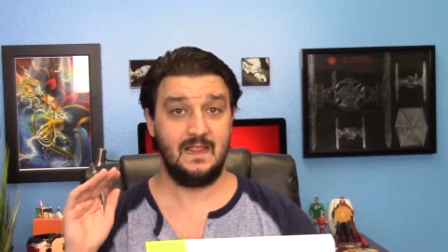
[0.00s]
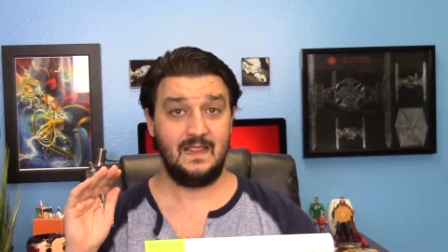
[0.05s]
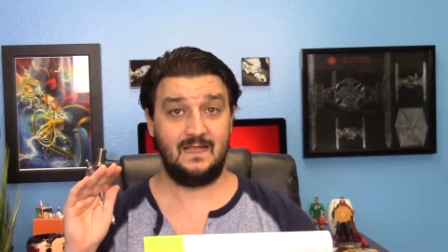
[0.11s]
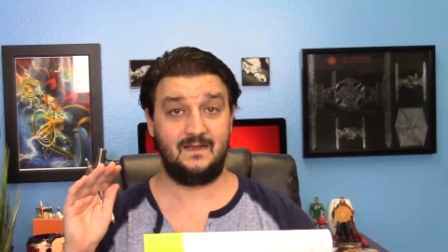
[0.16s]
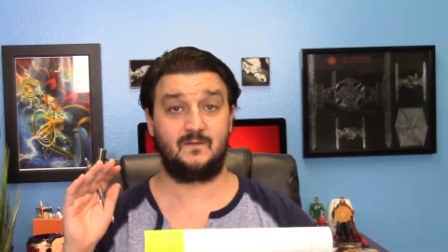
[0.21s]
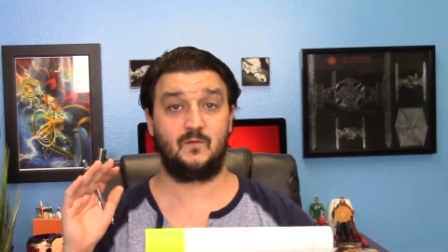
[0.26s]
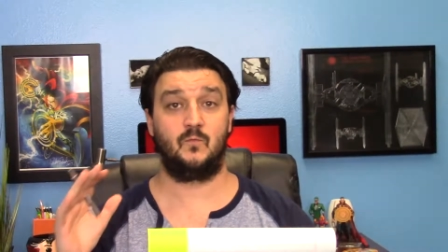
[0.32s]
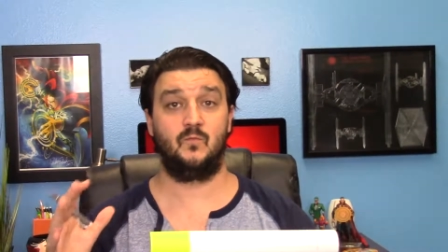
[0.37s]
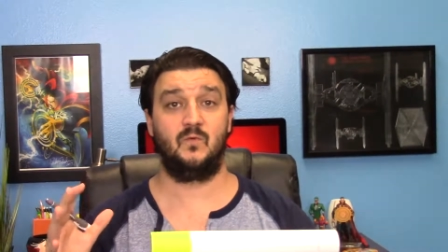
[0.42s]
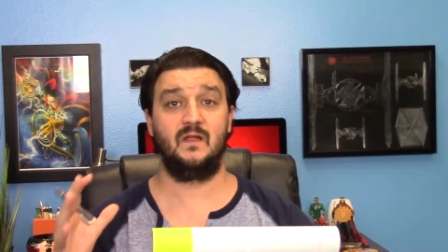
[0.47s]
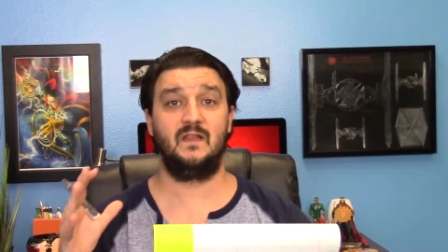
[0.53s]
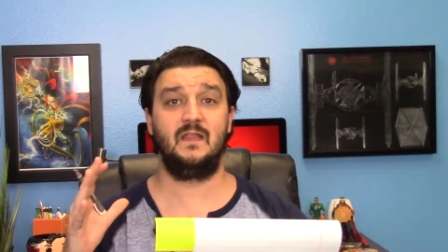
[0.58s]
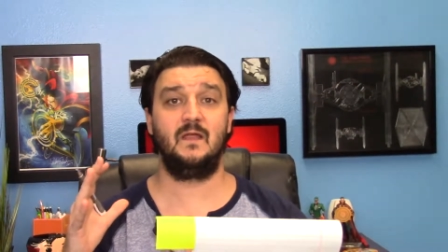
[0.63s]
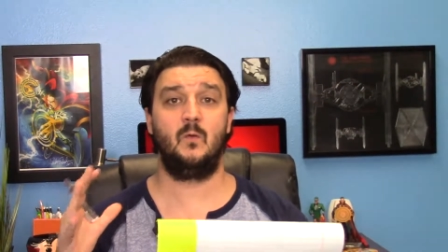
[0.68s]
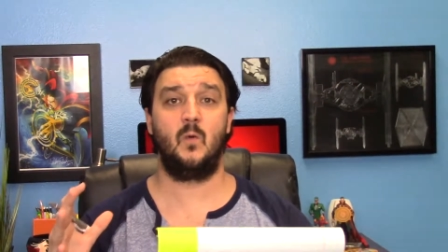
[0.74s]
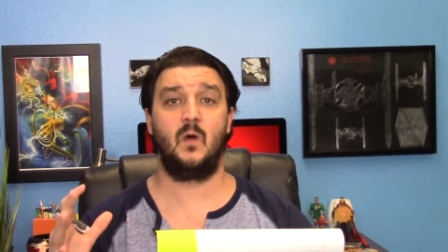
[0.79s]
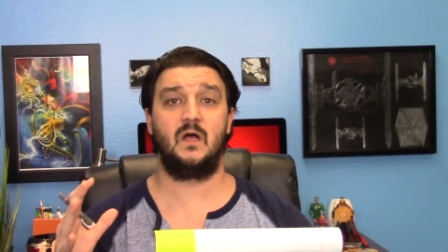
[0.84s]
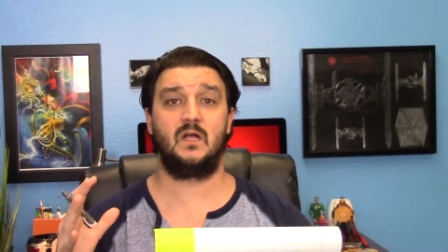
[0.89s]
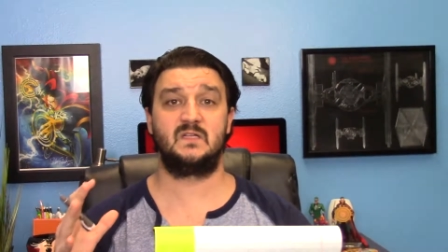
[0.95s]
It's a really
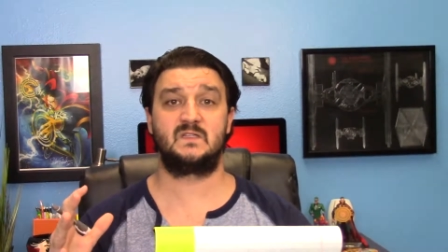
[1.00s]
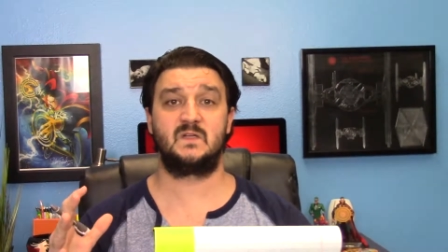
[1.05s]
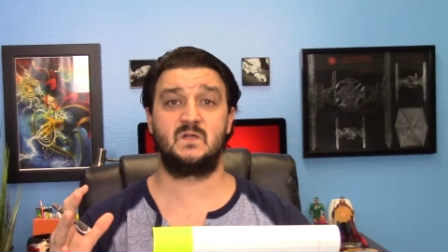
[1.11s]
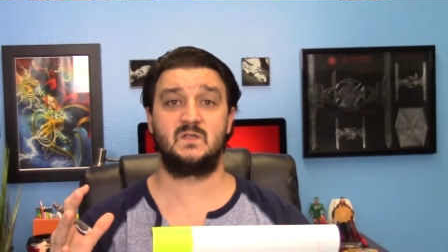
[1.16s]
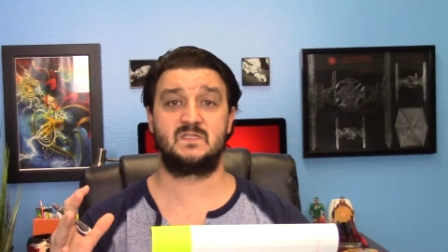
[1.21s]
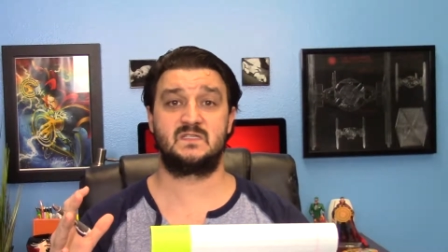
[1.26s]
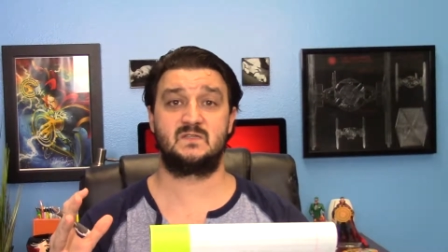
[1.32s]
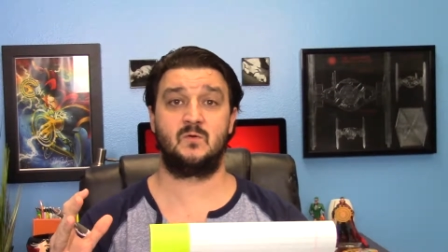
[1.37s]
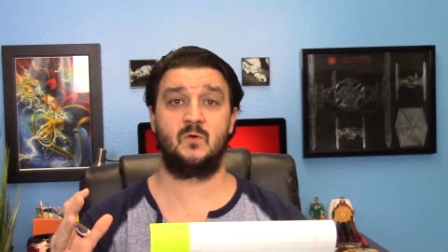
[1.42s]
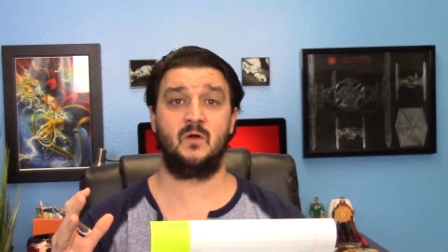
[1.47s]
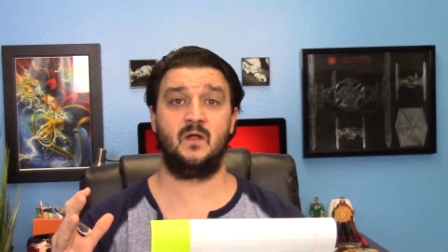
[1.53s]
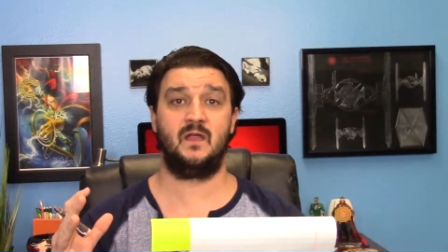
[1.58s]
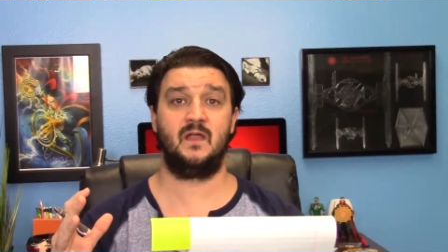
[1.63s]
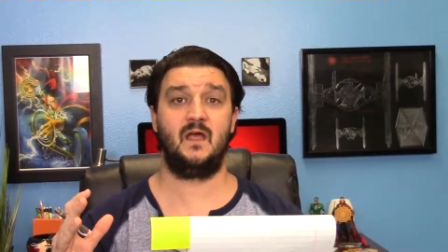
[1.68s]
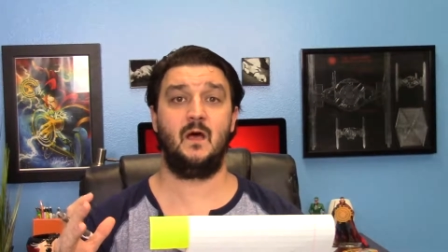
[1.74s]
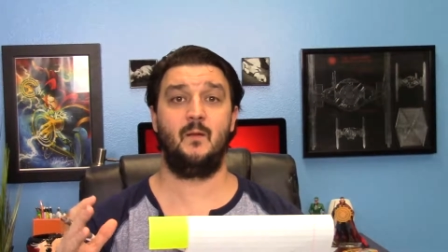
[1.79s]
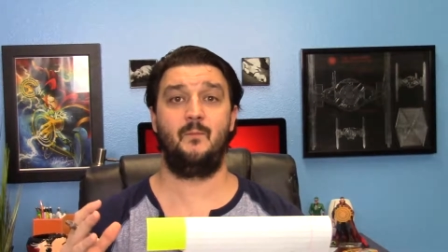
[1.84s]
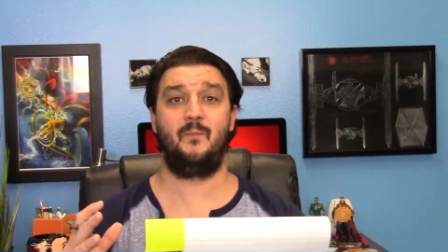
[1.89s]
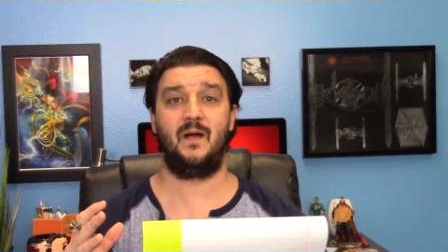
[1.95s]
well told
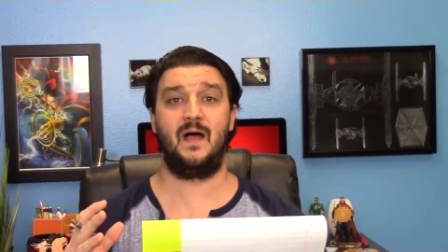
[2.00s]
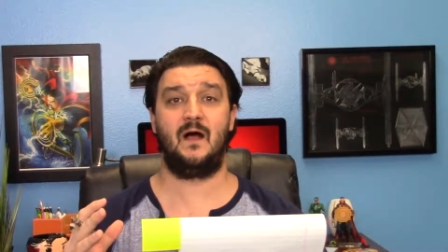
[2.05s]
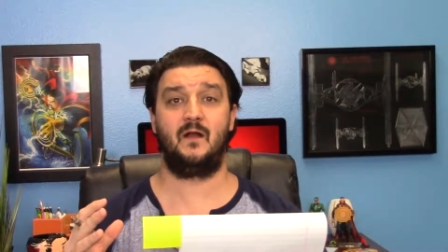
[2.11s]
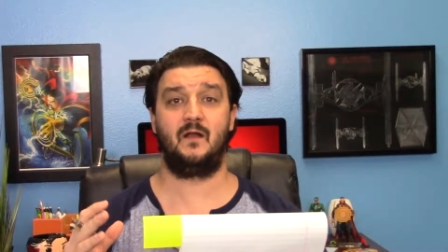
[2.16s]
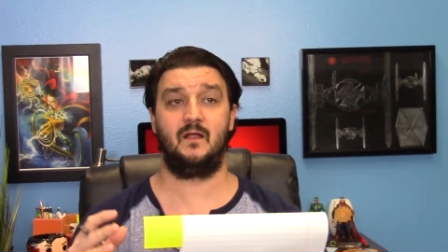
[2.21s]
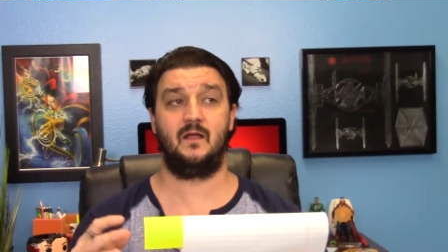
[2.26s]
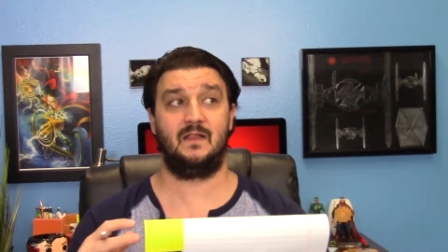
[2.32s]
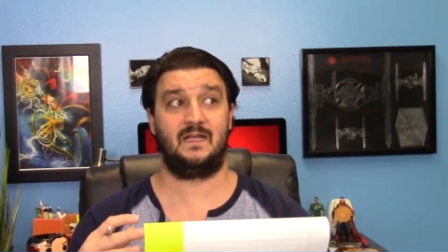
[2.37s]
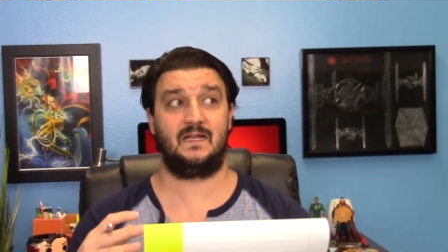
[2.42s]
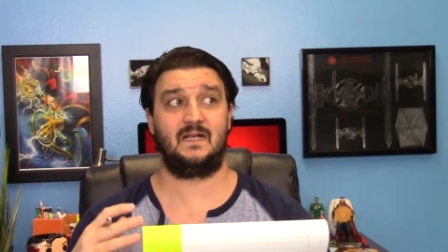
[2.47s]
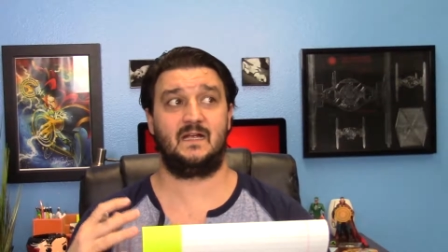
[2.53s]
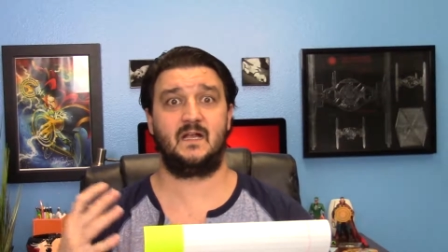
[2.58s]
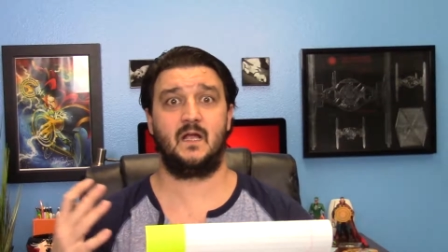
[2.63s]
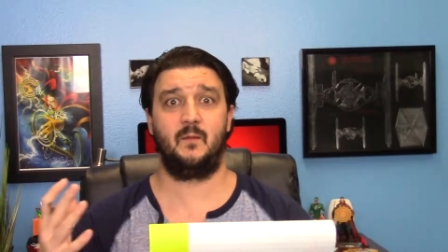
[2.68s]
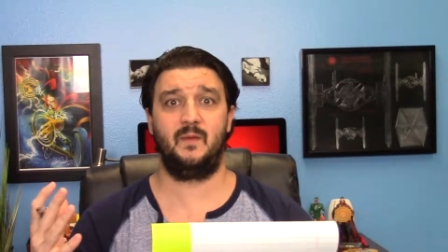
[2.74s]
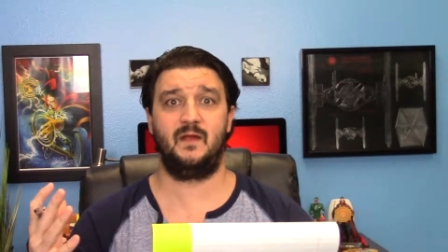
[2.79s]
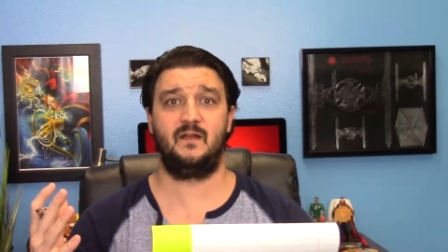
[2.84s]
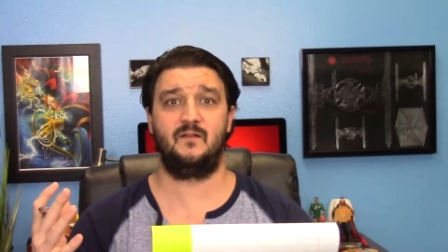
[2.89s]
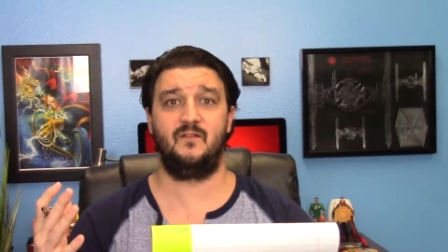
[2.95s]
story about uh, like a
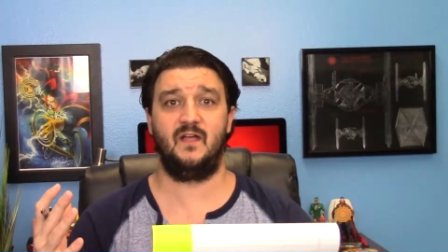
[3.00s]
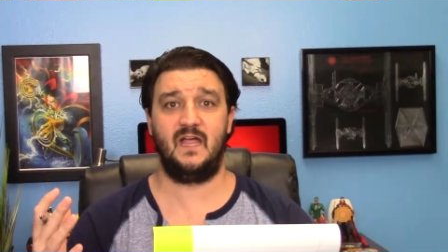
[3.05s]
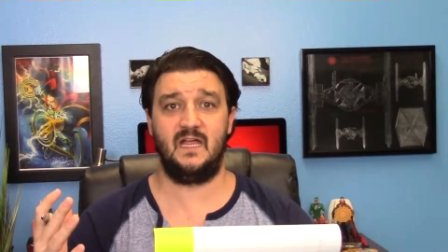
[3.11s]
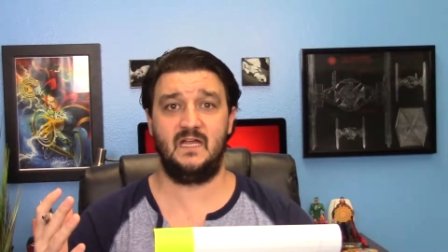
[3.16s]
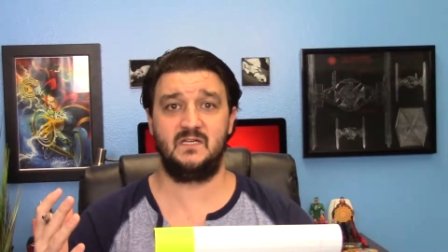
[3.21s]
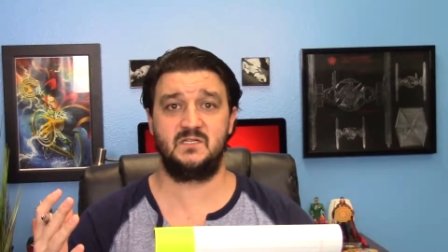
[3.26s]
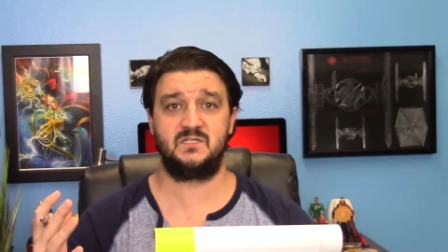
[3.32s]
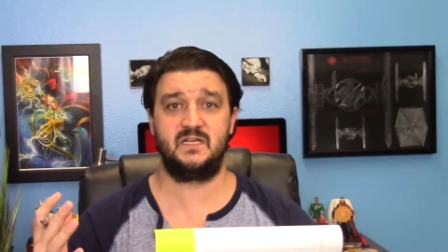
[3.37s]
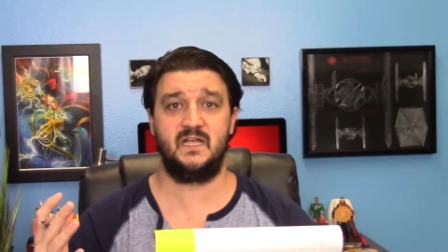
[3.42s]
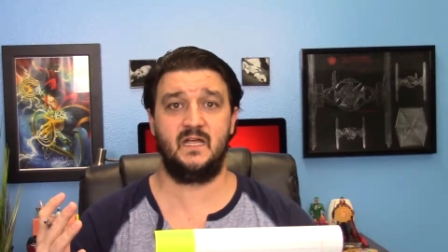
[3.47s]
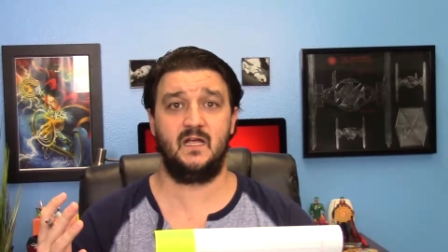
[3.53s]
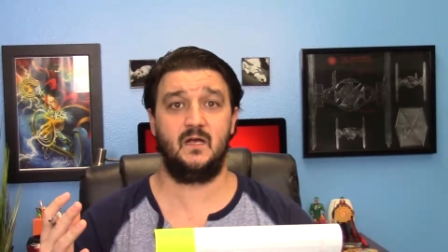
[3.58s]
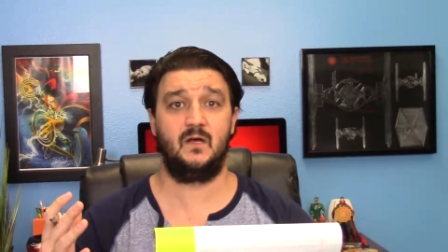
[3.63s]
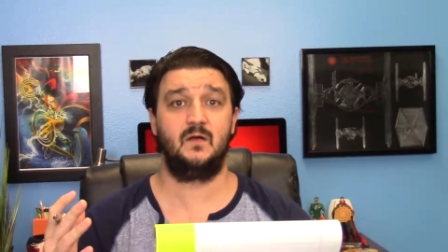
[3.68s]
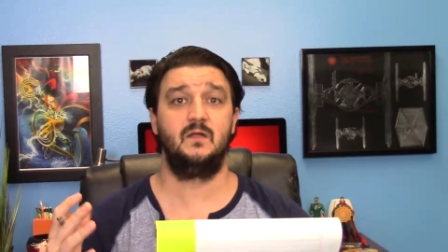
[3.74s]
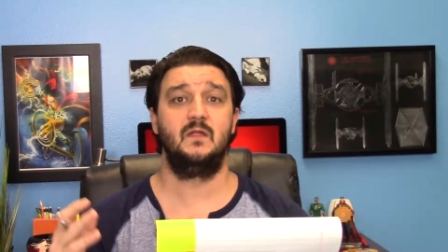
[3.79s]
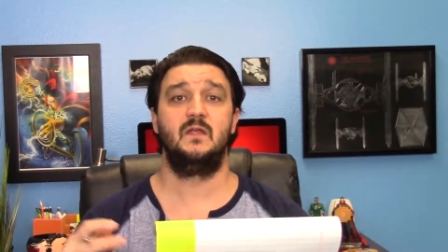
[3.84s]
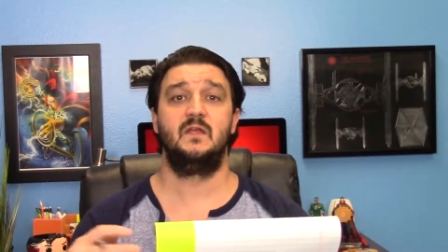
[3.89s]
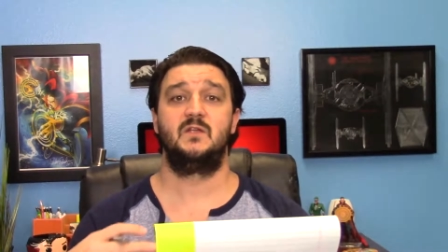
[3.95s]
coming of age
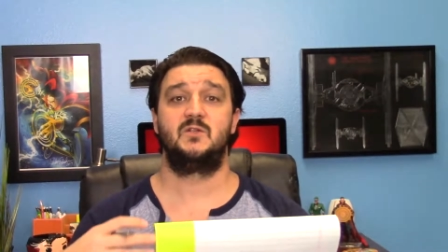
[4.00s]
tale,